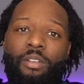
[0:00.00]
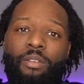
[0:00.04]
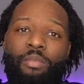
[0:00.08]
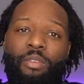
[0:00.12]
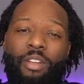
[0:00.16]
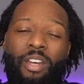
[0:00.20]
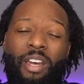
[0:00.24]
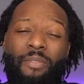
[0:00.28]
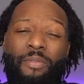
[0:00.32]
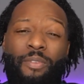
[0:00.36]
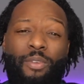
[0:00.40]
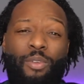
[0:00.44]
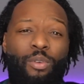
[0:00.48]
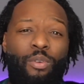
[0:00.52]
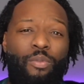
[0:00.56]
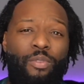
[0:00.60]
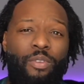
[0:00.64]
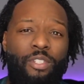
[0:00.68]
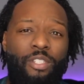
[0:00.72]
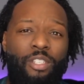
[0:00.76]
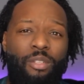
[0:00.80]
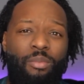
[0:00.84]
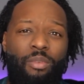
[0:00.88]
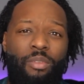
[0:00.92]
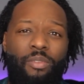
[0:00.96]
But I have
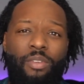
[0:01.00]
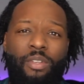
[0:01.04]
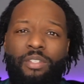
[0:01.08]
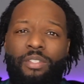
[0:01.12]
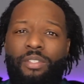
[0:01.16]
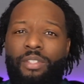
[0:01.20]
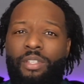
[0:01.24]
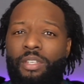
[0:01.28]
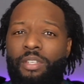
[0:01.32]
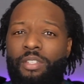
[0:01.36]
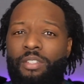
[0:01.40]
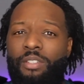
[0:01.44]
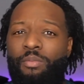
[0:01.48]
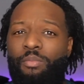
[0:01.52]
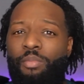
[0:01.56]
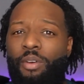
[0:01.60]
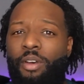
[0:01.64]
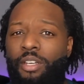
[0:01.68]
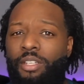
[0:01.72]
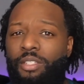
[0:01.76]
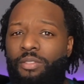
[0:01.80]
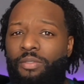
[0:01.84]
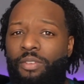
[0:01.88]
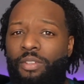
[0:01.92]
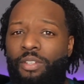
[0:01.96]
covered some of these things in
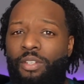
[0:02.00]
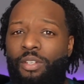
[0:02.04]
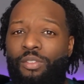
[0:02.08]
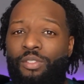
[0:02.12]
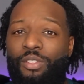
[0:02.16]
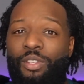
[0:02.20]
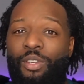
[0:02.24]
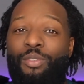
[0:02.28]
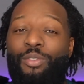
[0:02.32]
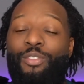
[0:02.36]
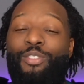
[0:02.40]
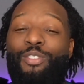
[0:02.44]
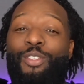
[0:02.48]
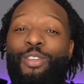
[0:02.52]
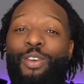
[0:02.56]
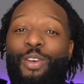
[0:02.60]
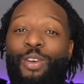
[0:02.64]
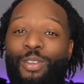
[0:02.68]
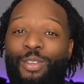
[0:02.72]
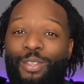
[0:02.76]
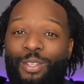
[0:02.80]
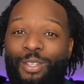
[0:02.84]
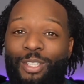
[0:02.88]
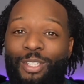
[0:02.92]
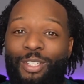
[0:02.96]
past videos, and I'll
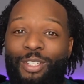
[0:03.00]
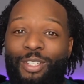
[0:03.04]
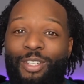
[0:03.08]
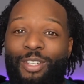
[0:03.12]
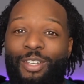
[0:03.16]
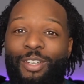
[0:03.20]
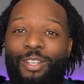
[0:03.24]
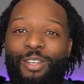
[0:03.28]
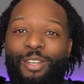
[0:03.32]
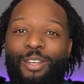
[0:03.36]
certainly